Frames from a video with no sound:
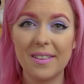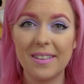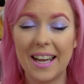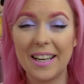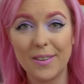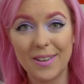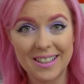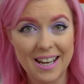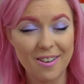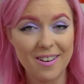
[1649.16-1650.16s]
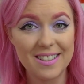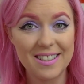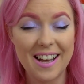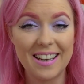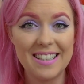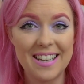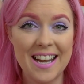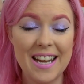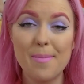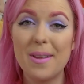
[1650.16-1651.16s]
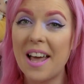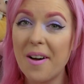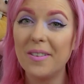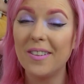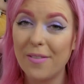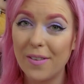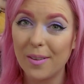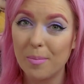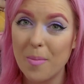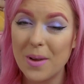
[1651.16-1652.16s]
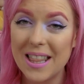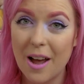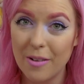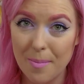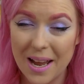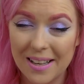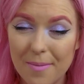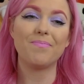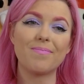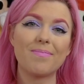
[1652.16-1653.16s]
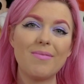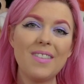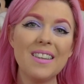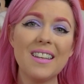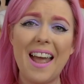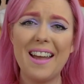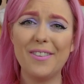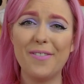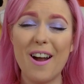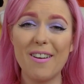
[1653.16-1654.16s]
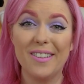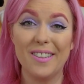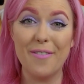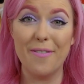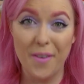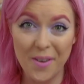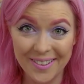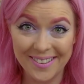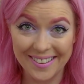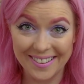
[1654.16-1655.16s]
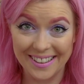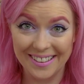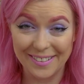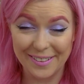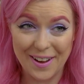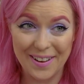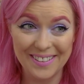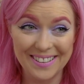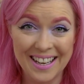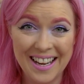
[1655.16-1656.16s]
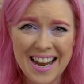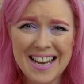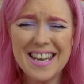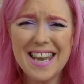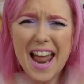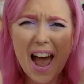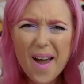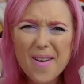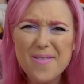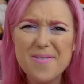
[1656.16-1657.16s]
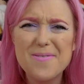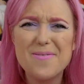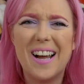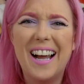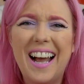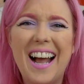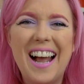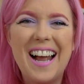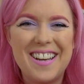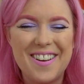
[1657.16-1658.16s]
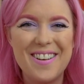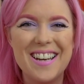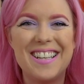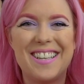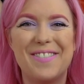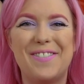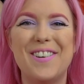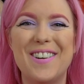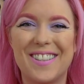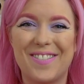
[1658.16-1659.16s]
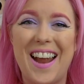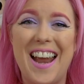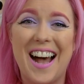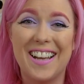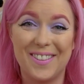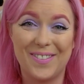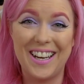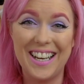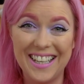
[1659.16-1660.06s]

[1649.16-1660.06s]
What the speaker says: like got together and started dating, but that was the first moment that we met. As far as divorce is concerned, no! I don't want to divorce my husband.